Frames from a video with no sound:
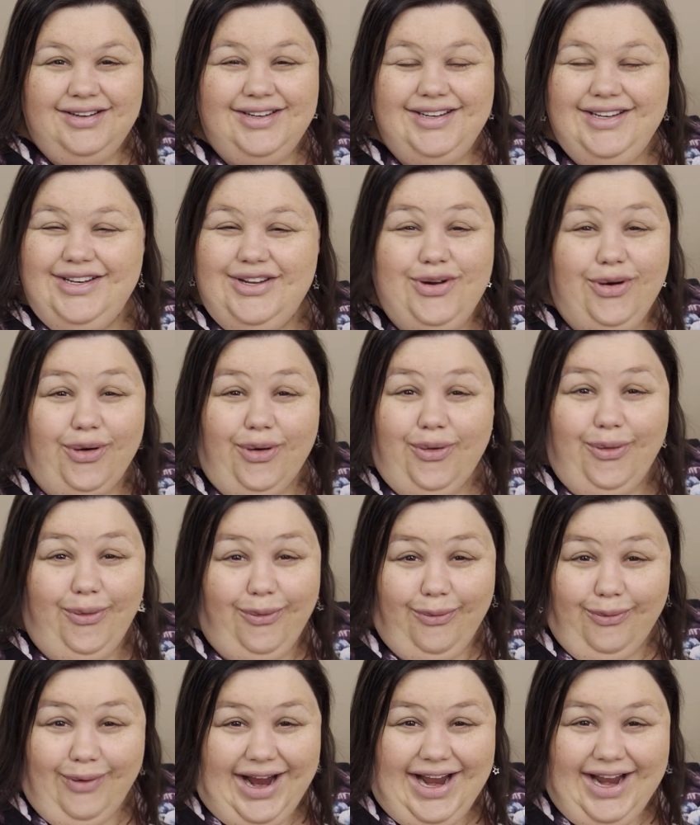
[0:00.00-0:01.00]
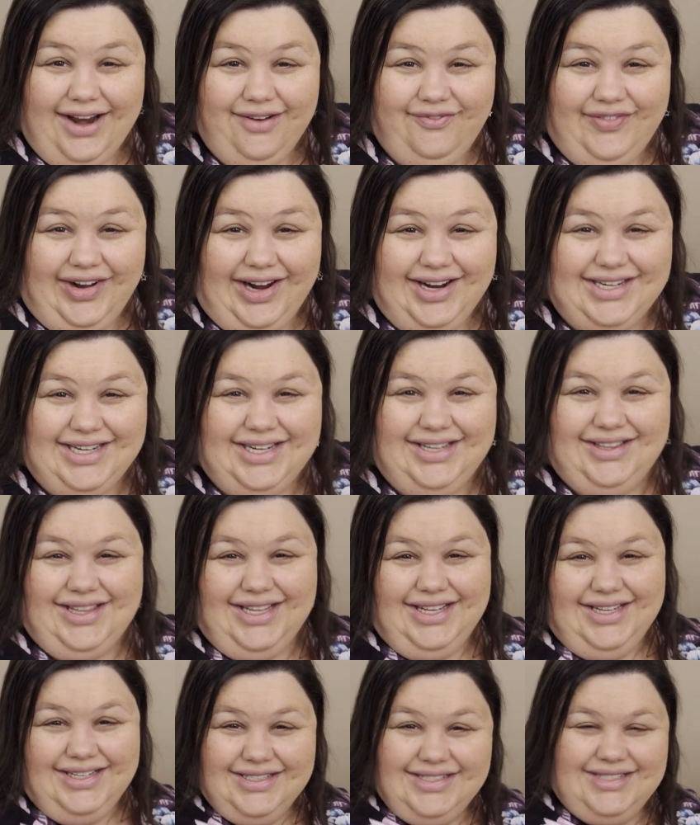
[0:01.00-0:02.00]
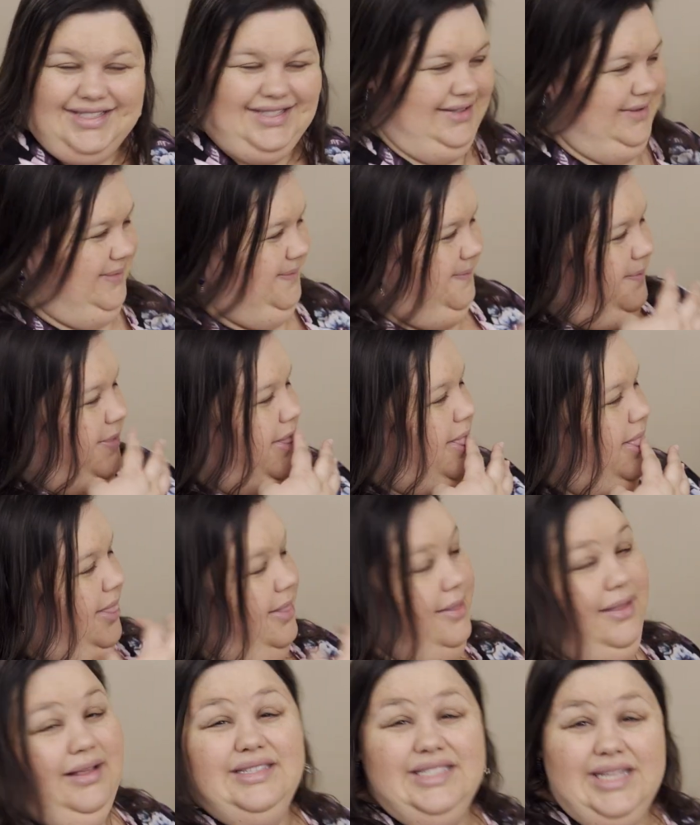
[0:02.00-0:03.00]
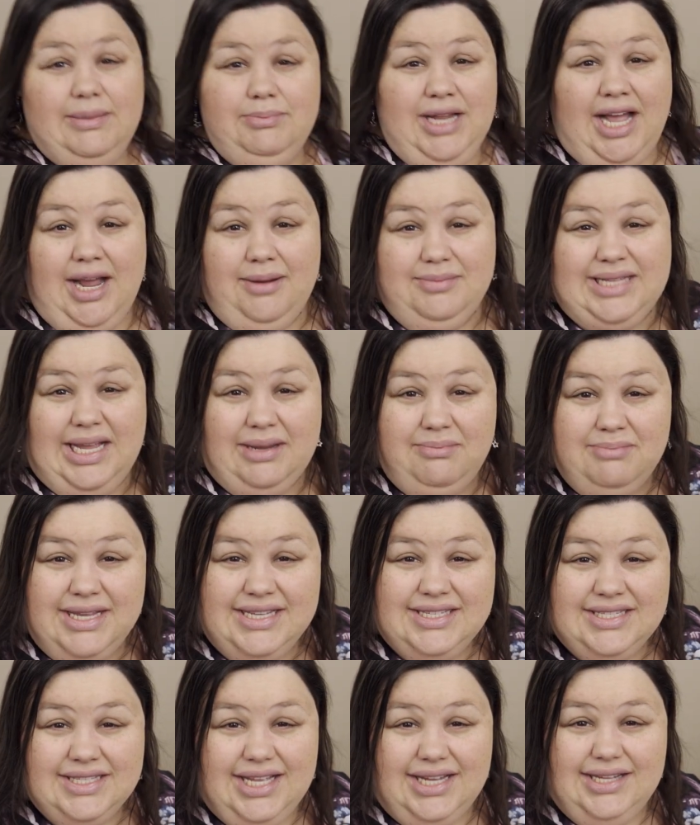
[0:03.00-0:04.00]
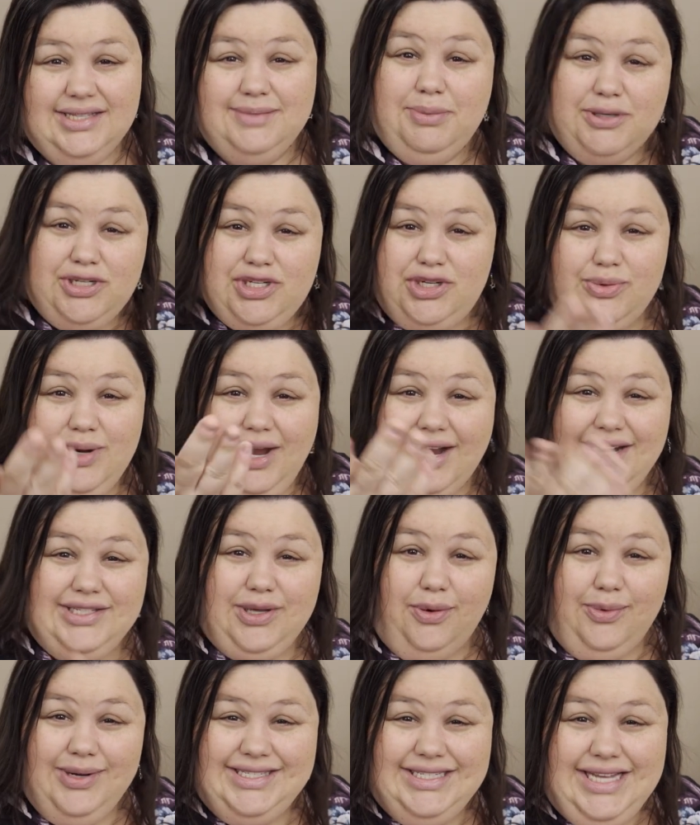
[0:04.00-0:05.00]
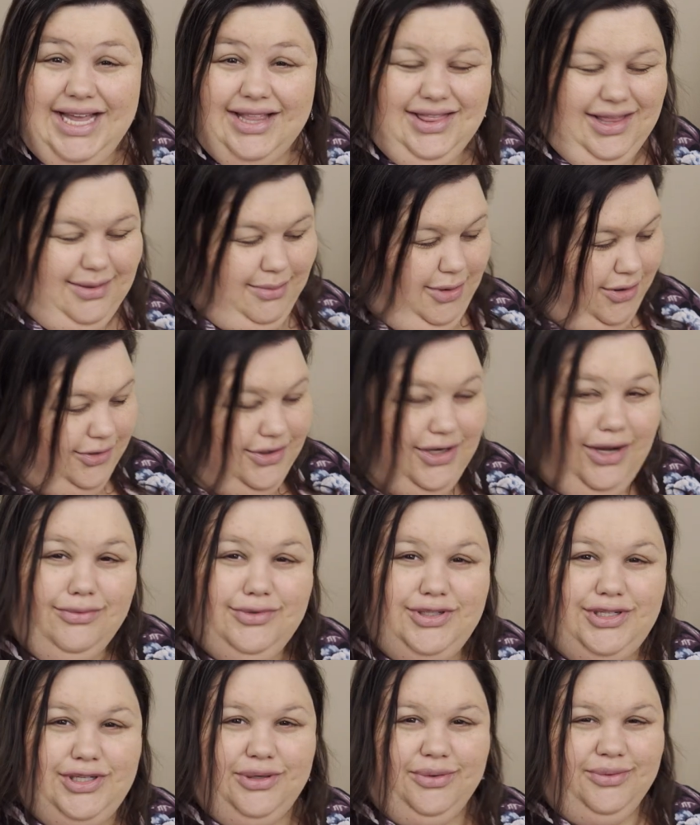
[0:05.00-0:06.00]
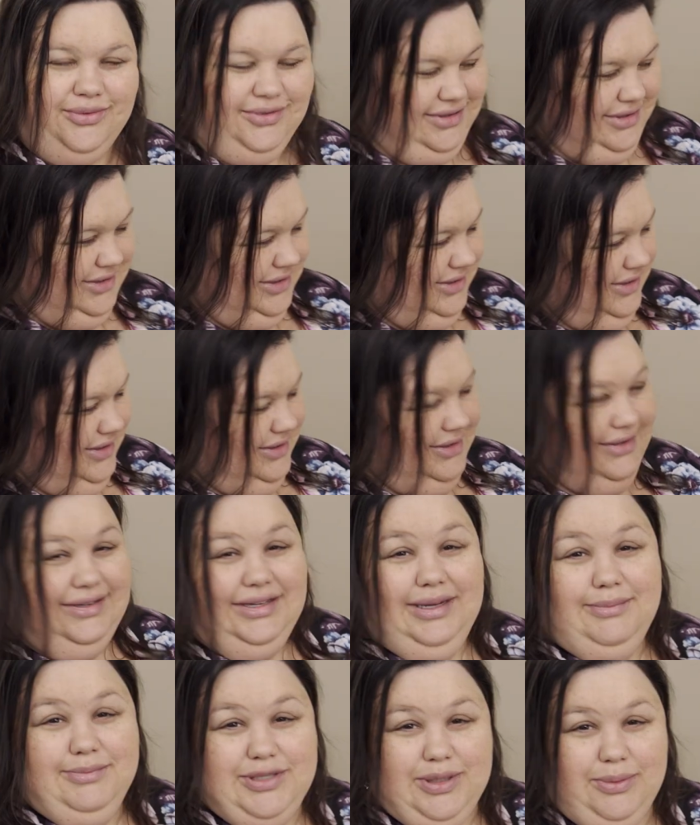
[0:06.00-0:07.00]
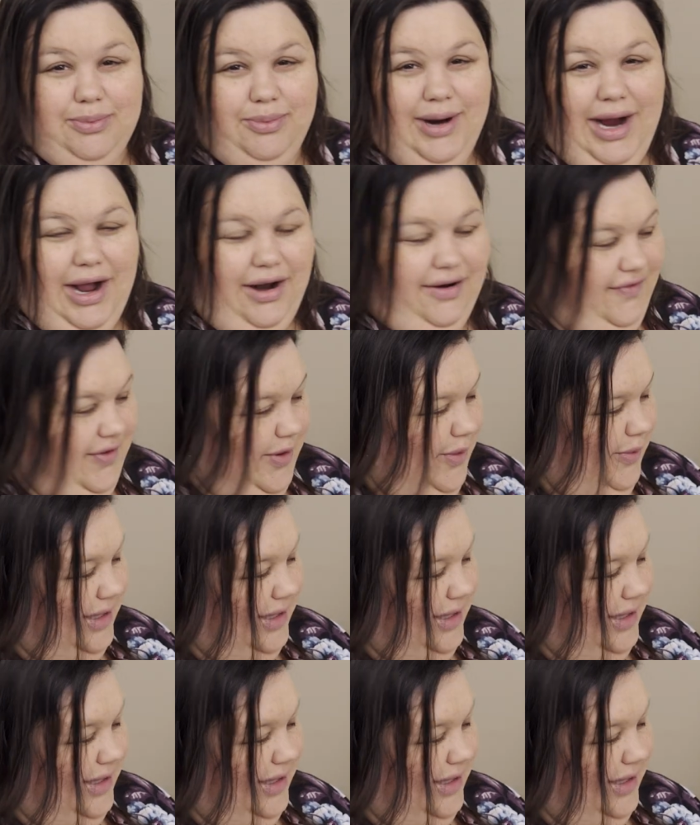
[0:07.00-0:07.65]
You're great at finding things. Sometimes I miss things, but you guys always get them all, don't you? I'm so proud of you.